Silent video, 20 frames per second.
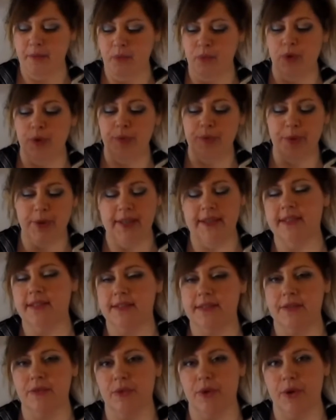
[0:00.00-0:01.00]
we'll bring
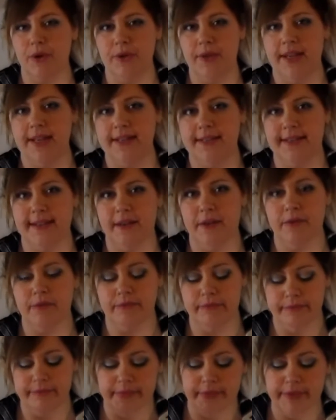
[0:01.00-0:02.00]
this grow light
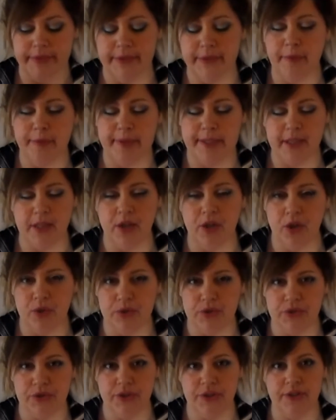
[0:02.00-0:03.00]
down a little bit
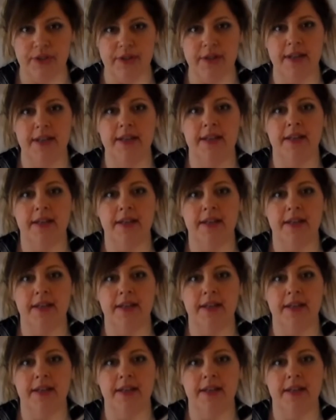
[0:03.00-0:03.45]
closer.